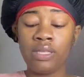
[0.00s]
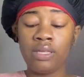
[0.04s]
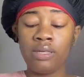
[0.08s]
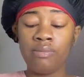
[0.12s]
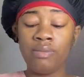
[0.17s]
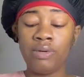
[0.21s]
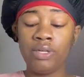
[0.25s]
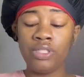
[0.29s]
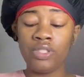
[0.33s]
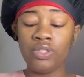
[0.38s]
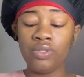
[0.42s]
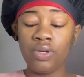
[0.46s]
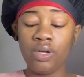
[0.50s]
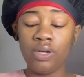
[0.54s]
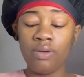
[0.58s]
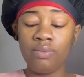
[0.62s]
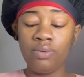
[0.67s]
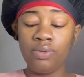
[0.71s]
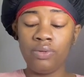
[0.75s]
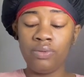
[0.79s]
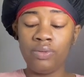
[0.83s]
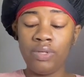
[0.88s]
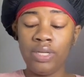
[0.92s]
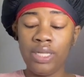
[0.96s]
But
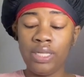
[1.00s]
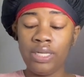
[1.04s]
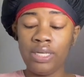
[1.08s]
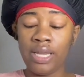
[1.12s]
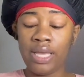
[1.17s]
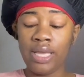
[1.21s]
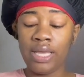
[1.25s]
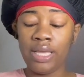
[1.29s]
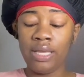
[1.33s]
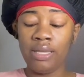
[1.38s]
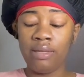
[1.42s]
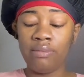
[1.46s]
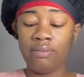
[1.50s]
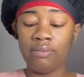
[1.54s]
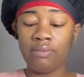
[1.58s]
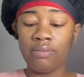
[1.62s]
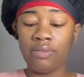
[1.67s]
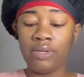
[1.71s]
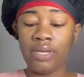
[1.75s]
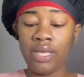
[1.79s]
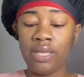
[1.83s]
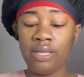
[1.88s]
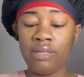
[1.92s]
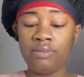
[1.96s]
trouble, nickname,
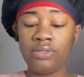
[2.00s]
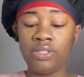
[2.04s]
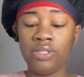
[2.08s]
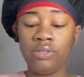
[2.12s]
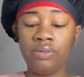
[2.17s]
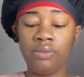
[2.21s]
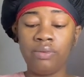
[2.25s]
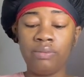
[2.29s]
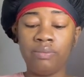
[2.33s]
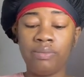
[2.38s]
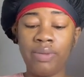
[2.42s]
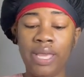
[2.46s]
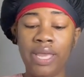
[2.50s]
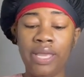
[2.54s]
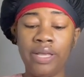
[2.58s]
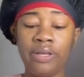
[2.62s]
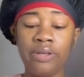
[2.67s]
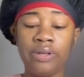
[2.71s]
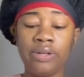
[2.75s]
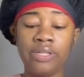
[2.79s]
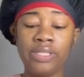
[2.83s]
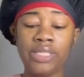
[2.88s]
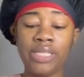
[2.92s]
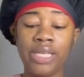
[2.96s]
named you, bad
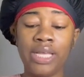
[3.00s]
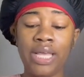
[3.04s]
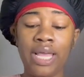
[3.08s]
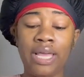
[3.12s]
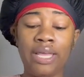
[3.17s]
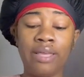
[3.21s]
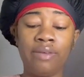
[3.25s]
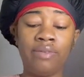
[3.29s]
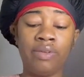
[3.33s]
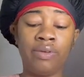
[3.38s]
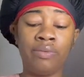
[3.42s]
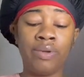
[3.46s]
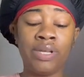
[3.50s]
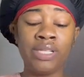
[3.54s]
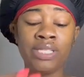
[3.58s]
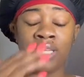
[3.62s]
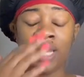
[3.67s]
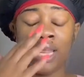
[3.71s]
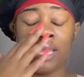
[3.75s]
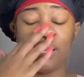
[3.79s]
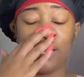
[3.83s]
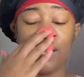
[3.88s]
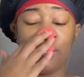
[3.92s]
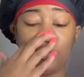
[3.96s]
girl, take out if it
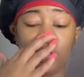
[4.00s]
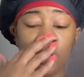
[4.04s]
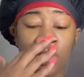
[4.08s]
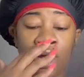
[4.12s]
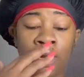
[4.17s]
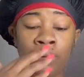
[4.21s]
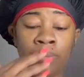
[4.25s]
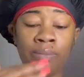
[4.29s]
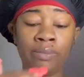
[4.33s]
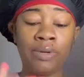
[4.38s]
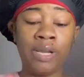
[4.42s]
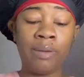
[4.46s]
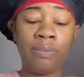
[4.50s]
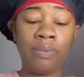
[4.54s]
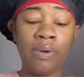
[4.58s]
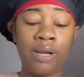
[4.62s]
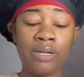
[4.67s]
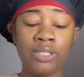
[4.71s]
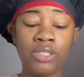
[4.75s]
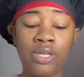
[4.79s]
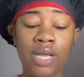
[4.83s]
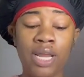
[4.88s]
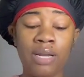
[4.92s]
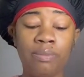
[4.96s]
resonates. They
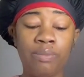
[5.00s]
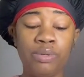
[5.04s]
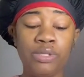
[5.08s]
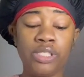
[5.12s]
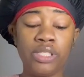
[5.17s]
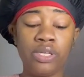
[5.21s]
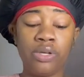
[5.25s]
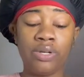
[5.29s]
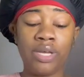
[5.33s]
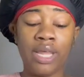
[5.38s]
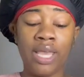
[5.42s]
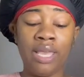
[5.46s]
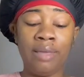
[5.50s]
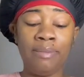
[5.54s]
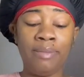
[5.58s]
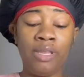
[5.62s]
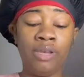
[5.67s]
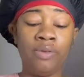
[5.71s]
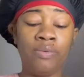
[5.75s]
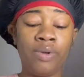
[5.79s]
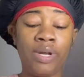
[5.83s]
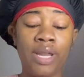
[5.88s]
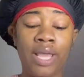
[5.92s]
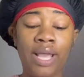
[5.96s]
probably tried to put your name
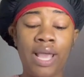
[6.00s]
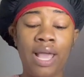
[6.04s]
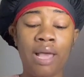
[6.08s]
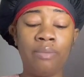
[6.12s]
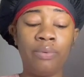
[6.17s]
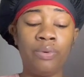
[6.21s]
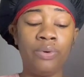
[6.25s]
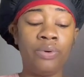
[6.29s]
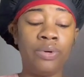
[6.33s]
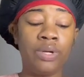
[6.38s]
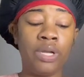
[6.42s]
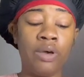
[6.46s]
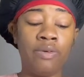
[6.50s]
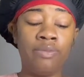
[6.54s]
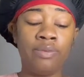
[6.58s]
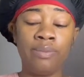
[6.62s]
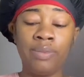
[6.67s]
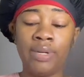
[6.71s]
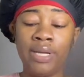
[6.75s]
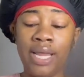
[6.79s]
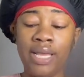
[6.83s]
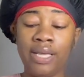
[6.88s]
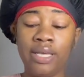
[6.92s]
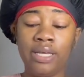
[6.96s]
in when they got pulled over,
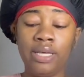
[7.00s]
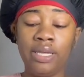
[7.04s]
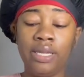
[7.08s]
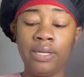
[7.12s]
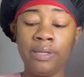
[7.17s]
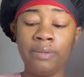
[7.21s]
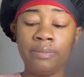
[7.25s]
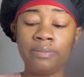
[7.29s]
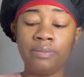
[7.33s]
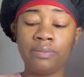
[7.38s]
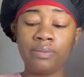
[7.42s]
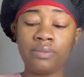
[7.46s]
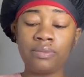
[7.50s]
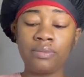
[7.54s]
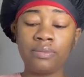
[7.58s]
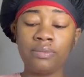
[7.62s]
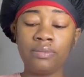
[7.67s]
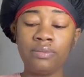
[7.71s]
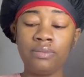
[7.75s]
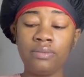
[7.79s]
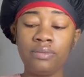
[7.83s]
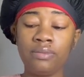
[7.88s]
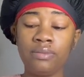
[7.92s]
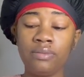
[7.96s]
but they couldn't.
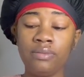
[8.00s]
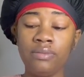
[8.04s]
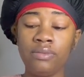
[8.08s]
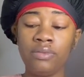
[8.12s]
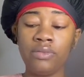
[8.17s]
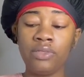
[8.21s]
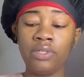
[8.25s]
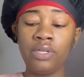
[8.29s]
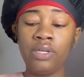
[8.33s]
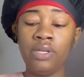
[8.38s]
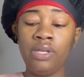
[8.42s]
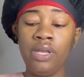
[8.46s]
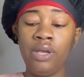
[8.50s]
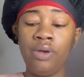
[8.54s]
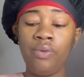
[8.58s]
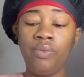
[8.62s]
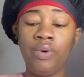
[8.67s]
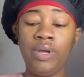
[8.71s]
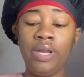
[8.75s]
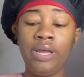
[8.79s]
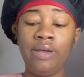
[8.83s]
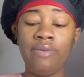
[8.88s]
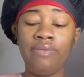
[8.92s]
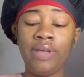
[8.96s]

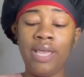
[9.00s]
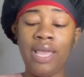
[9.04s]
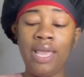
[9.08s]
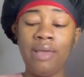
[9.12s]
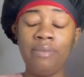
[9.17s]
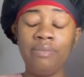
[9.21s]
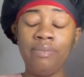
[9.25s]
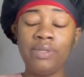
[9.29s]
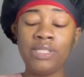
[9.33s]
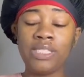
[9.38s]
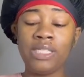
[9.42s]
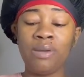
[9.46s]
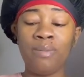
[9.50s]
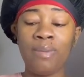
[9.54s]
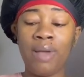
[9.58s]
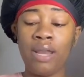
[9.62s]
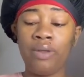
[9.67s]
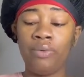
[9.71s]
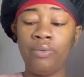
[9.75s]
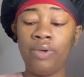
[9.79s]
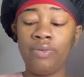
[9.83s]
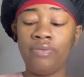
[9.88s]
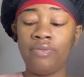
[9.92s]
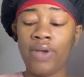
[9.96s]
Whatever happened, somebody
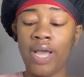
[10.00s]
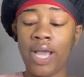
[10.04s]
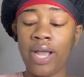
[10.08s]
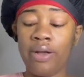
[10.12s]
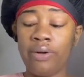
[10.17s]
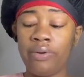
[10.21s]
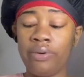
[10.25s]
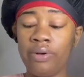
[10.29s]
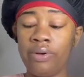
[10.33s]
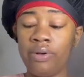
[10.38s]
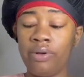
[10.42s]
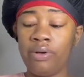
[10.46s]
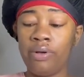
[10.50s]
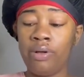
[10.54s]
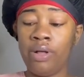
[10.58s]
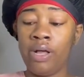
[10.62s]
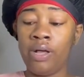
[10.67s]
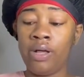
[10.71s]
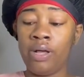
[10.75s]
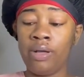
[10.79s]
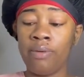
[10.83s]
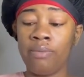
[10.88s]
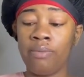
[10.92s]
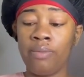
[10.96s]
went viral
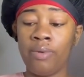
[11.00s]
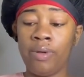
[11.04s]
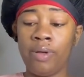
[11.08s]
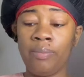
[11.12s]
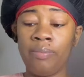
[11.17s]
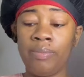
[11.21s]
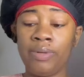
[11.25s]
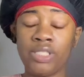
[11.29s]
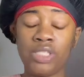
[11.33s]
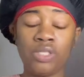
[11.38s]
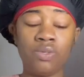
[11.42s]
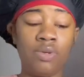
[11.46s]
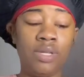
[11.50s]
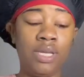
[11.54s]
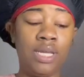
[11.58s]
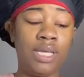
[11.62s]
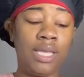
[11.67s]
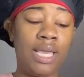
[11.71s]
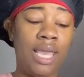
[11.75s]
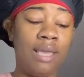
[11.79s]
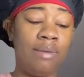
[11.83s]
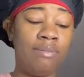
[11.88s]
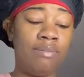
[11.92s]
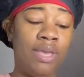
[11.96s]
between a
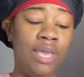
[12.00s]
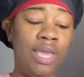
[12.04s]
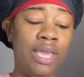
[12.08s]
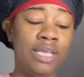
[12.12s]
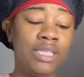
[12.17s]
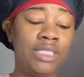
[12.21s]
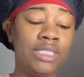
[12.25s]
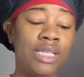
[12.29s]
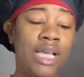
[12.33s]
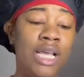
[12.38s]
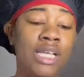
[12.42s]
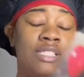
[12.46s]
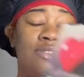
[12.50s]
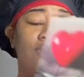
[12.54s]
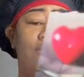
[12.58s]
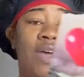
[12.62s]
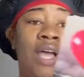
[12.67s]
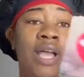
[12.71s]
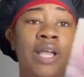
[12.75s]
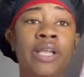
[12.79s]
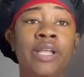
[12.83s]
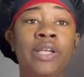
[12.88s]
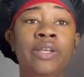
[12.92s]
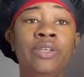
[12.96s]
gay man, shots
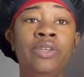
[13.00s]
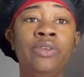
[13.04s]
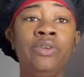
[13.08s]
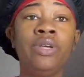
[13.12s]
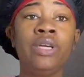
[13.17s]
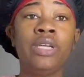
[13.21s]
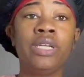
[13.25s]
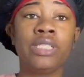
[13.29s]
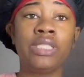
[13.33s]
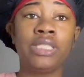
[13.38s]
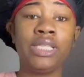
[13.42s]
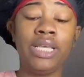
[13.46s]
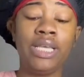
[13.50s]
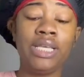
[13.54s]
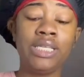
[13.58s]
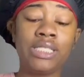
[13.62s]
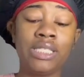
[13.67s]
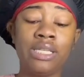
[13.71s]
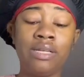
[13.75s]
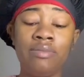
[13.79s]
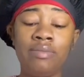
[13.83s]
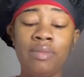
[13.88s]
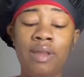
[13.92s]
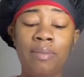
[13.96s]
fired. You could have said
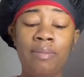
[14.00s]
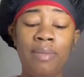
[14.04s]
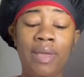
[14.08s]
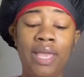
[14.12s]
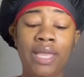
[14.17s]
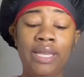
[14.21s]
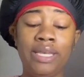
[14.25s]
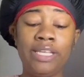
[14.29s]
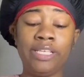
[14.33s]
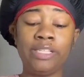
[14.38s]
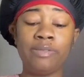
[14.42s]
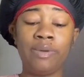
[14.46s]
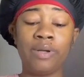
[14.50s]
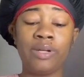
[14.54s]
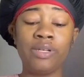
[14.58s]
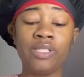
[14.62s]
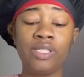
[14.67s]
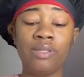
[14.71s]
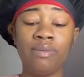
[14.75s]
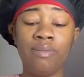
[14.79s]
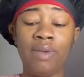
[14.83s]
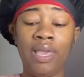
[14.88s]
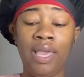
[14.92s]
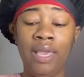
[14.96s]
something that made this
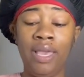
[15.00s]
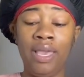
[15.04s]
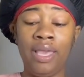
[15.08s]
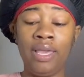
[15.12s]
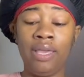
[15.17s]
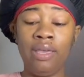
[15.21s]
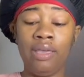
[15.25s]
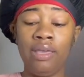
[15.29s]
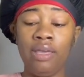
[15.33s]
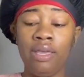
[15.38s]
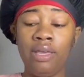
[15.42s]
person mad